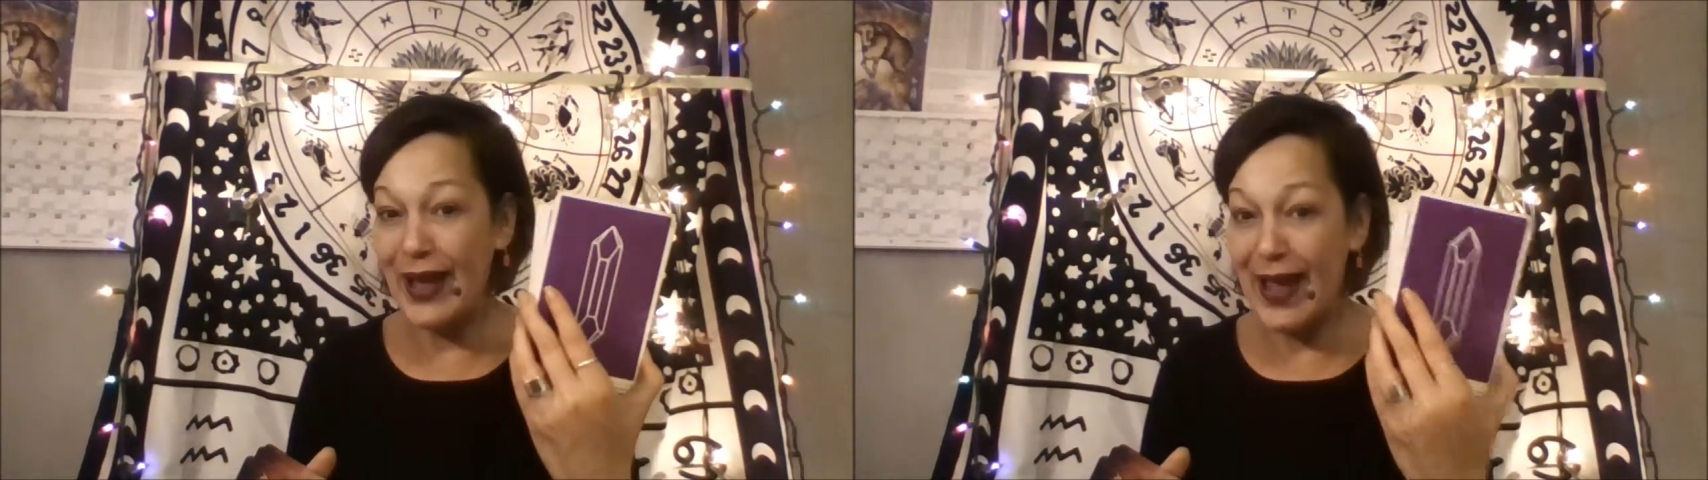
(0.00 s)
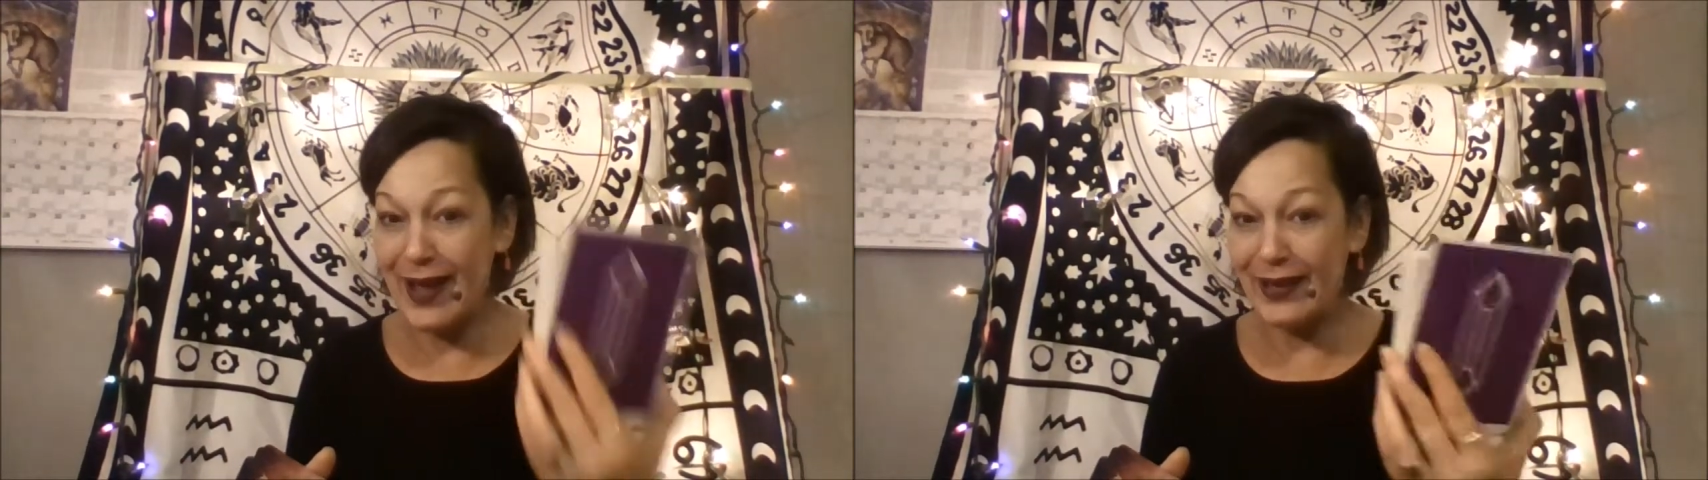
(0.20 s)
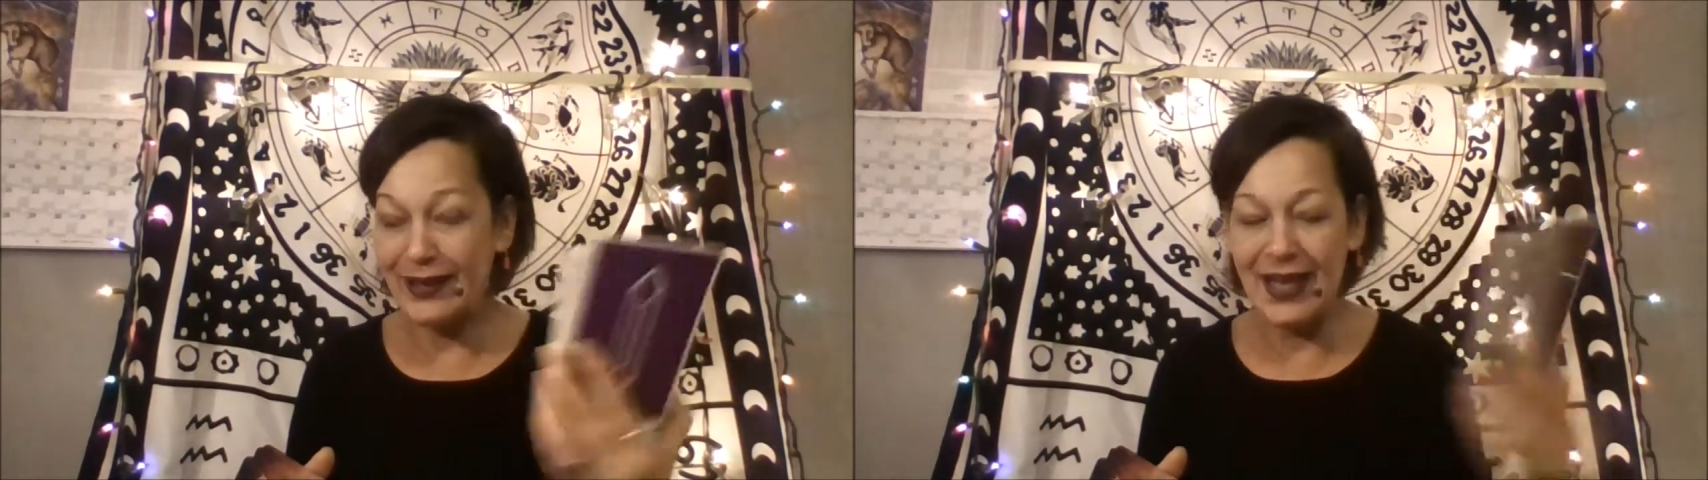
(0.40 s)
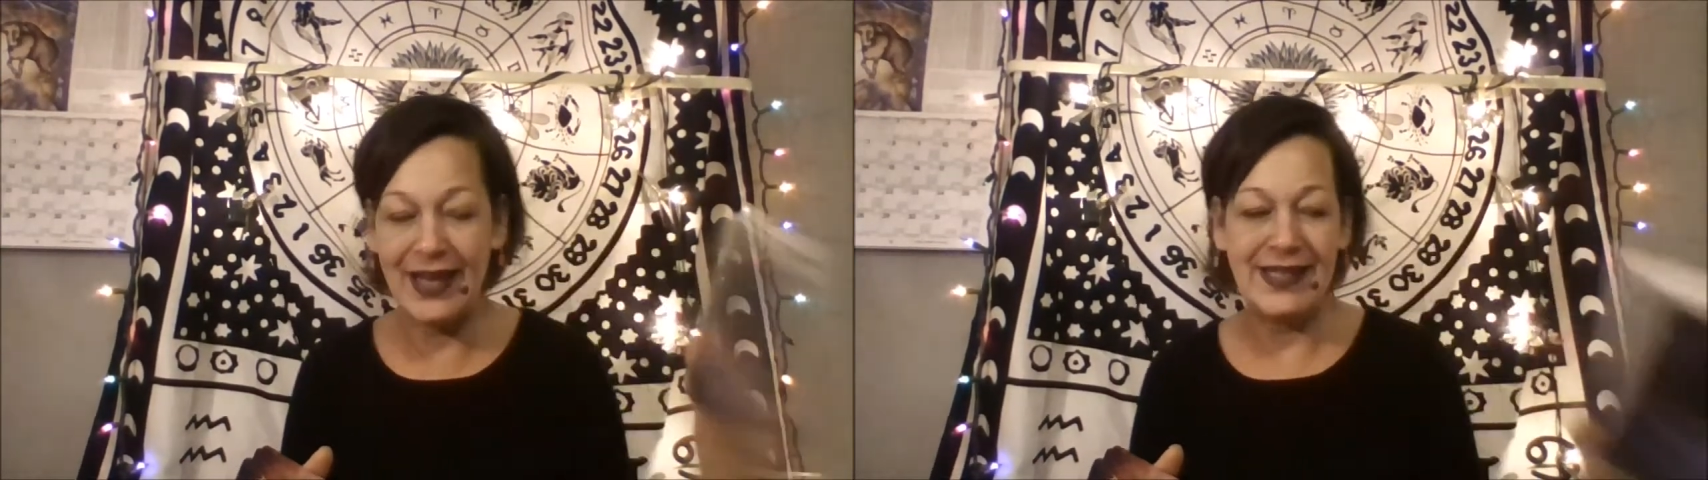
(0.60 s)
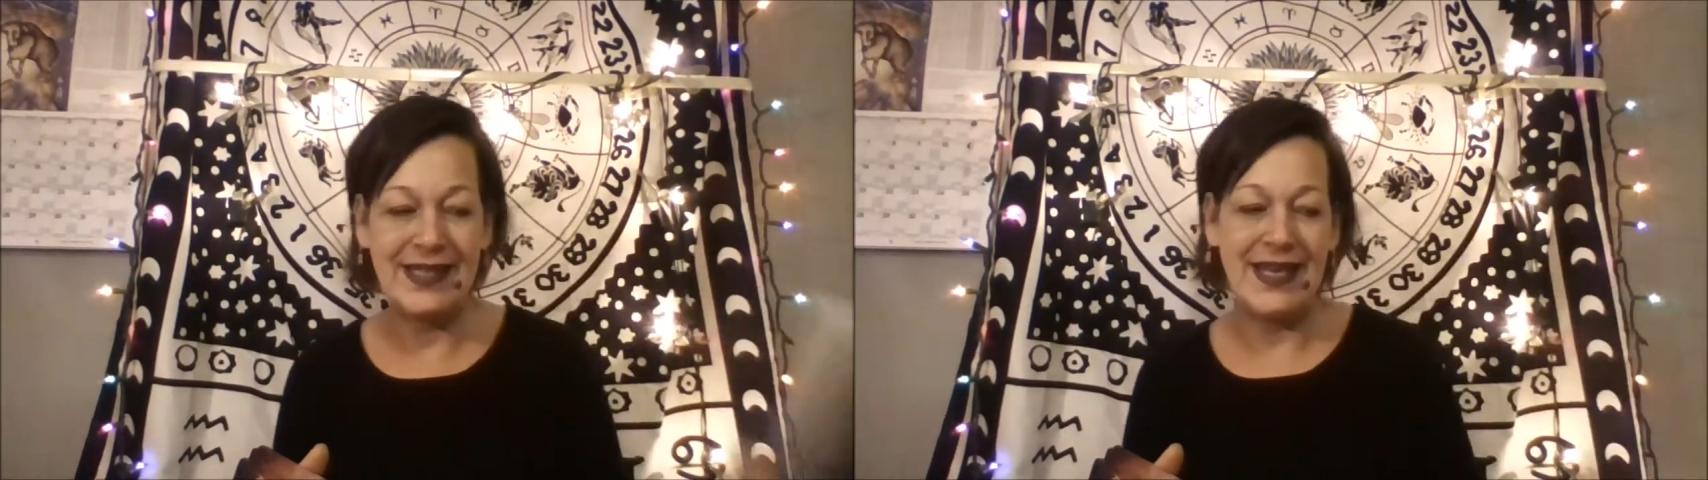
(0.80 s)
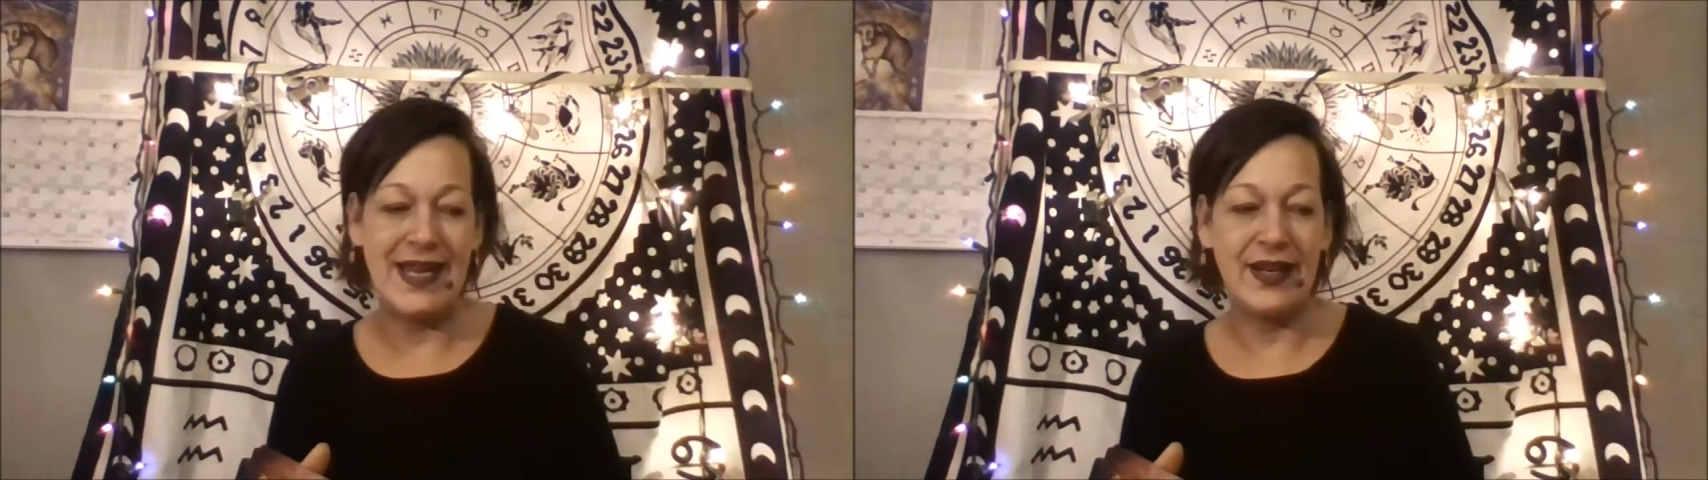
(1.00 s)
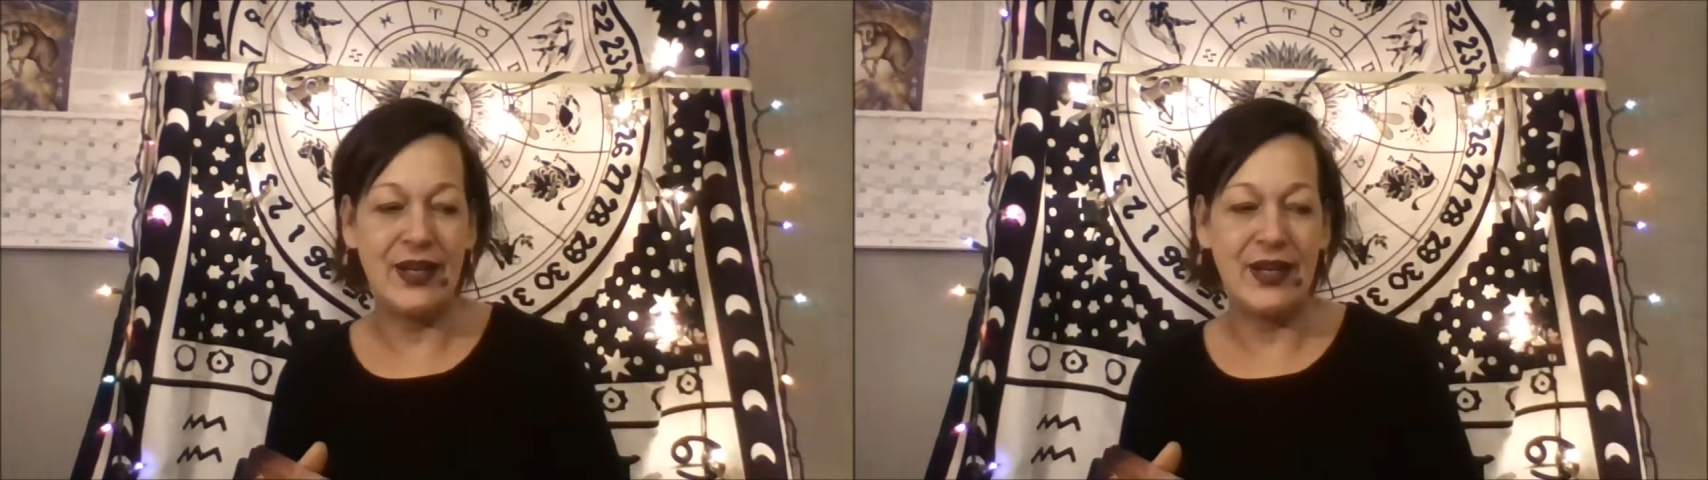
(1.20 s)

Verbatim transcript: Ally deck